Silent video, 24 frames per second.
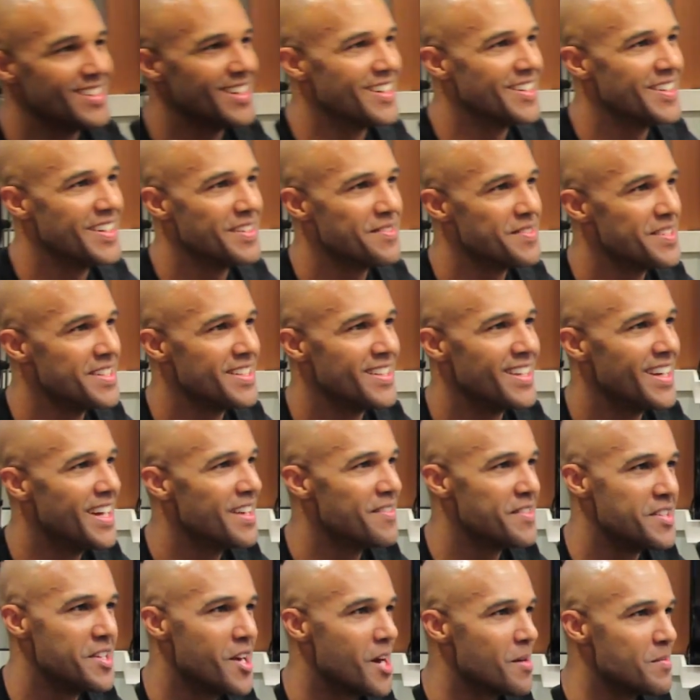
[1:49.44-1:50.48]
know,
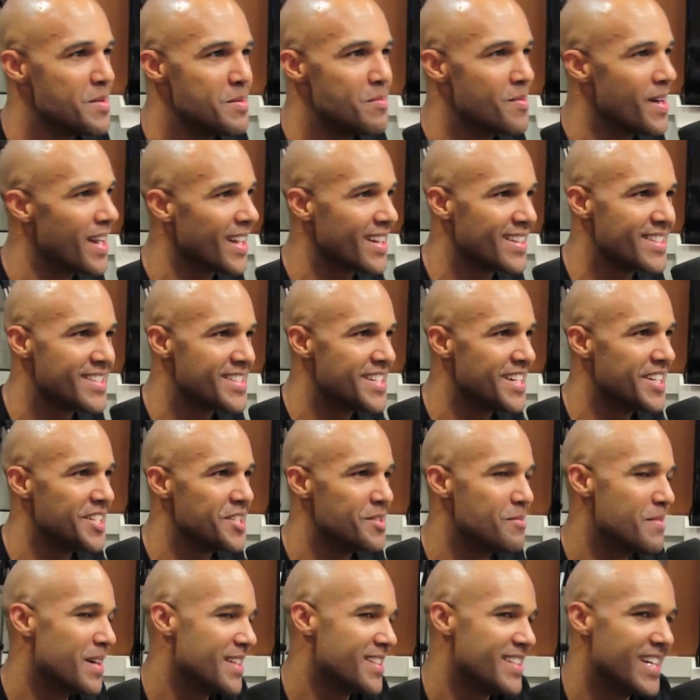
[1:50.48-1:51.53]
every Army brat can tell
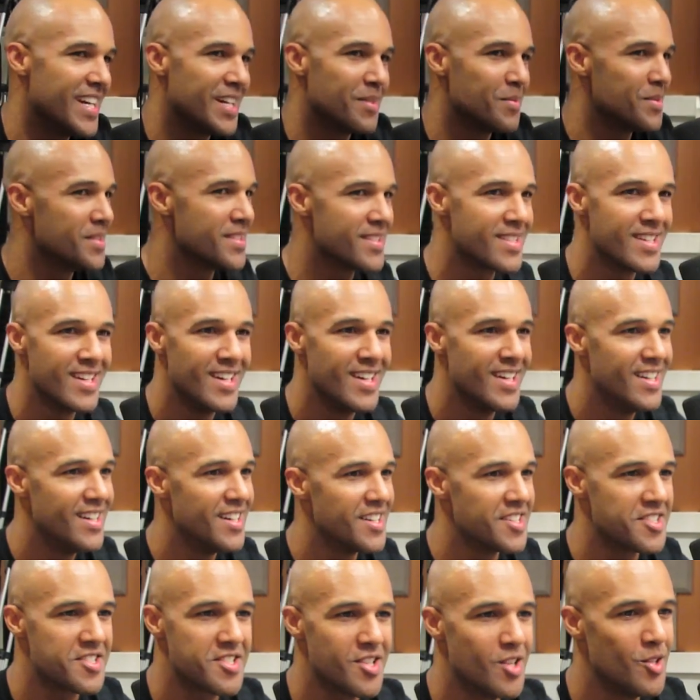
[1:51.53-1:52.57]
you. My dad was
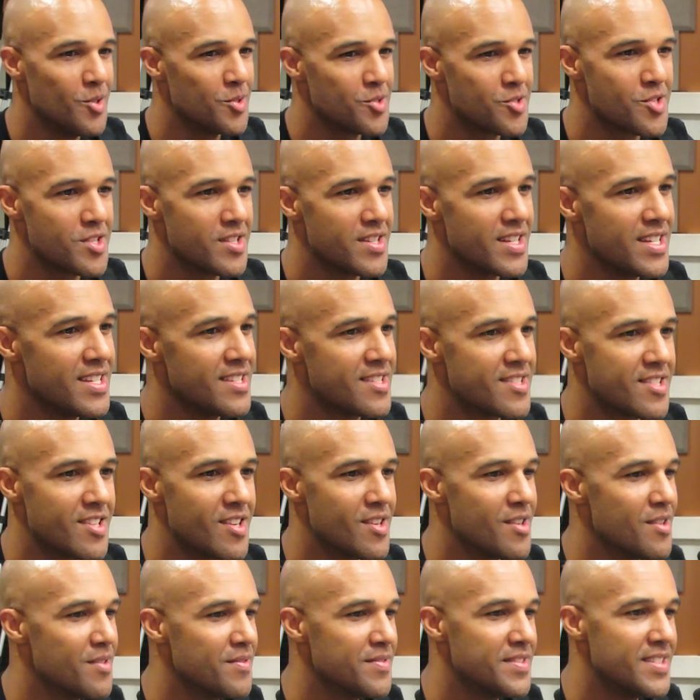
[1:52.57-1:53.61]
a soldier. He
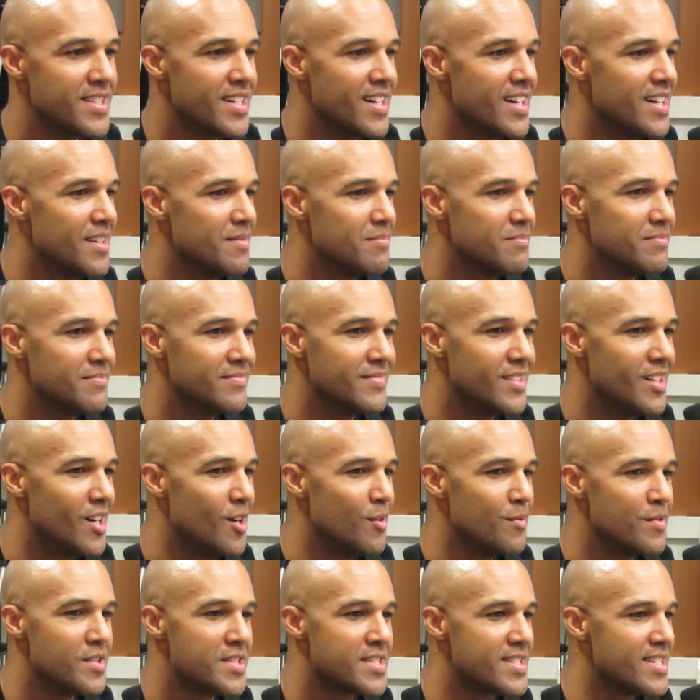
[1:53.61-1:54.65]
served
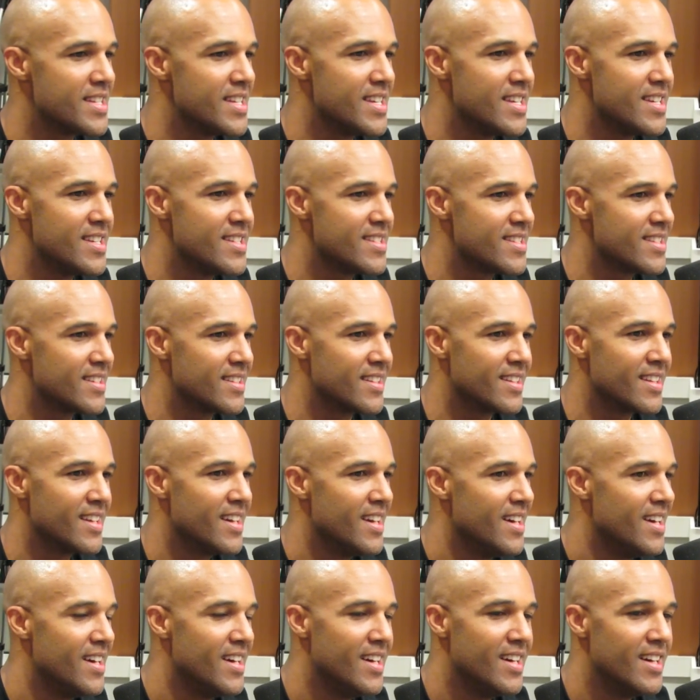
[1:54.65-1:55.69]
overseas in
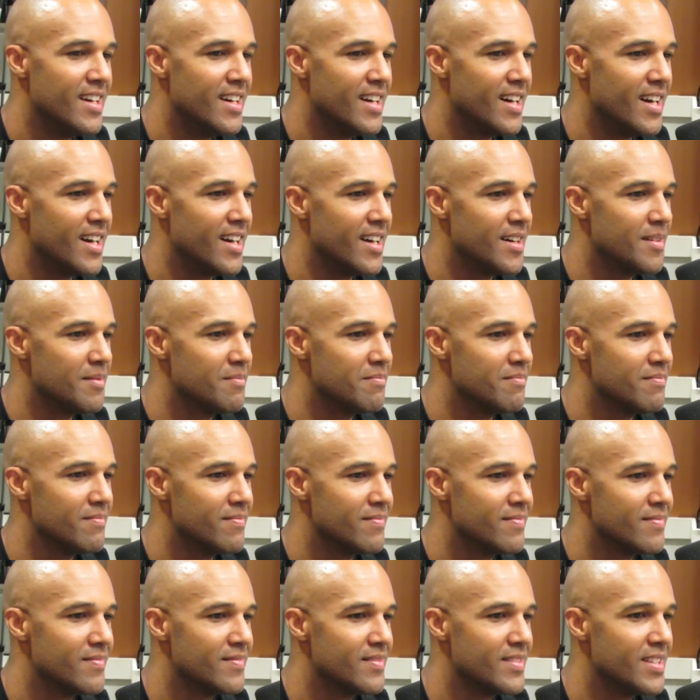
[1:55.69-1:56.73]

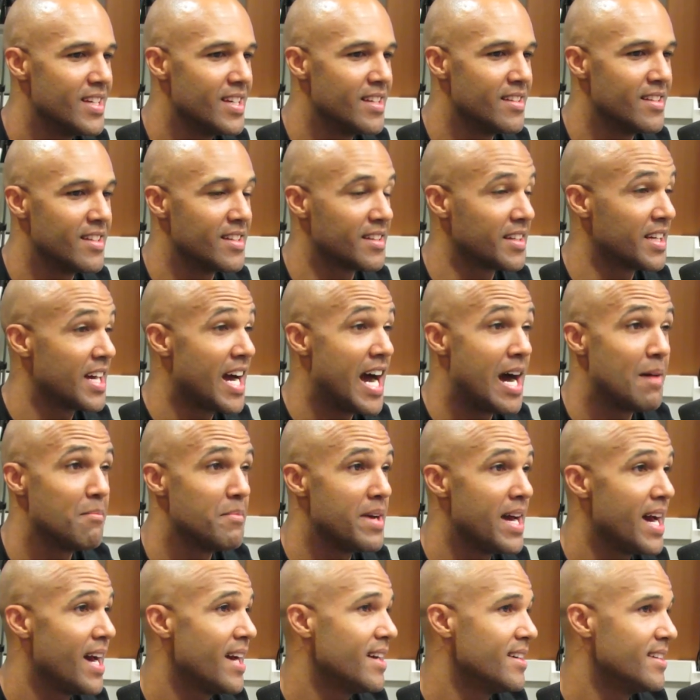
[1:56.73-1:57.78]

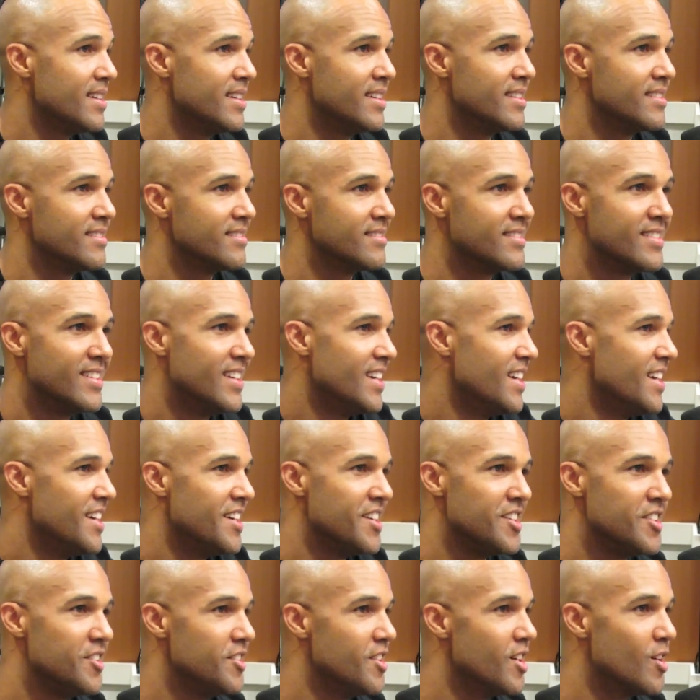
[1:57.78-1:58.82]
combat. And,
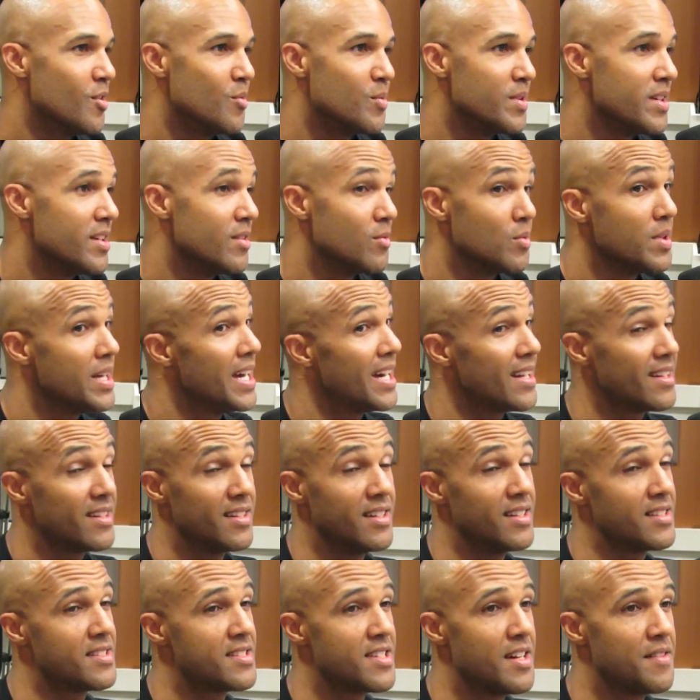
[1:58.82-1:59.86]
you know, we had
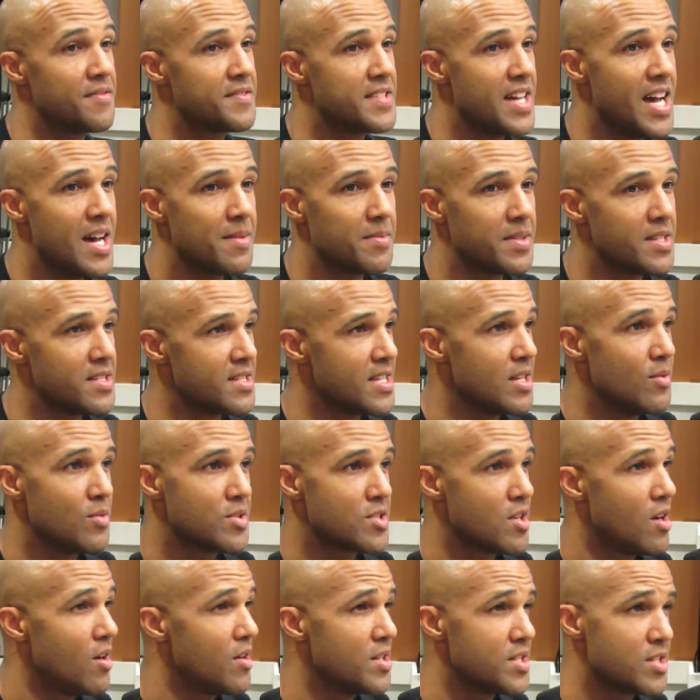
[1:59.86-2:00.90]
a tough time because he
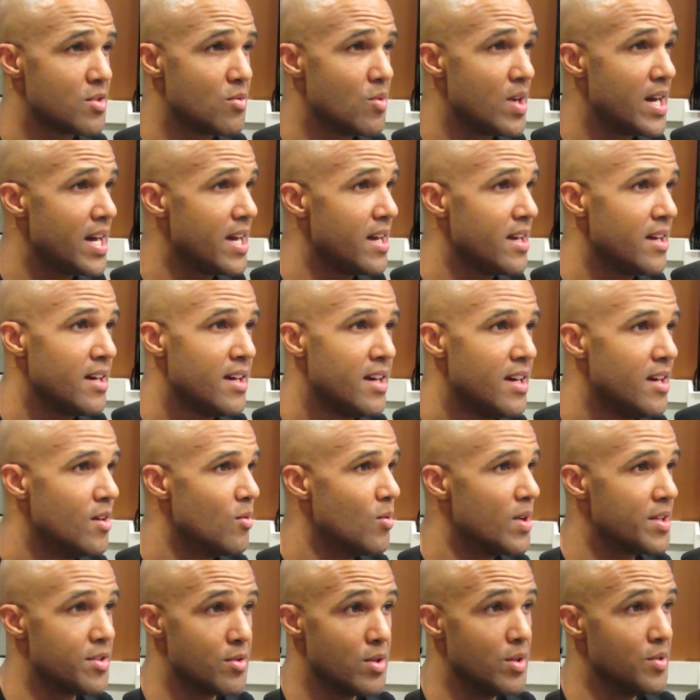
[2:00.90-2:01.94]
was always away.
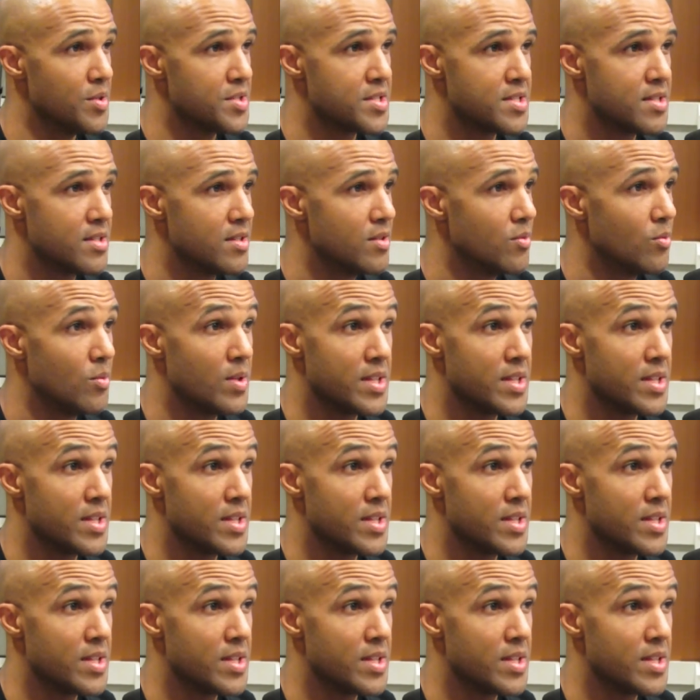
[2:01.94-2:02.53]
Whether it